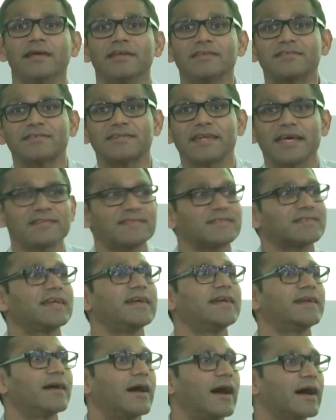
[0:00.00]
is
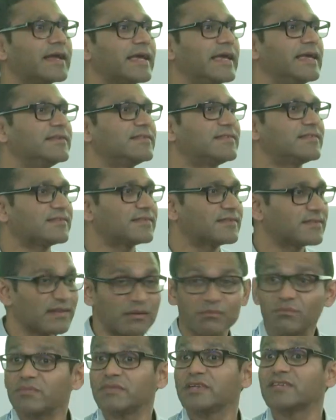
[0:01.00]
tested against
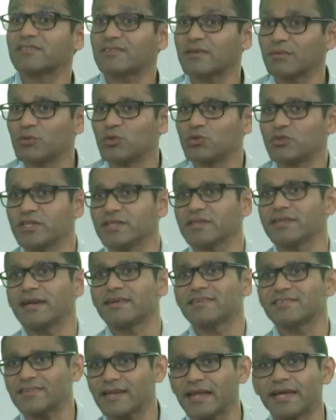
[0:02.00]
some distribution that
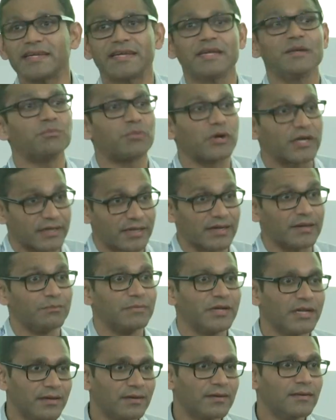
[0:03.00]
is slightly
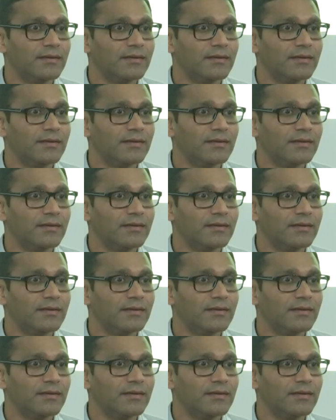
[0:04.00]
perturbed,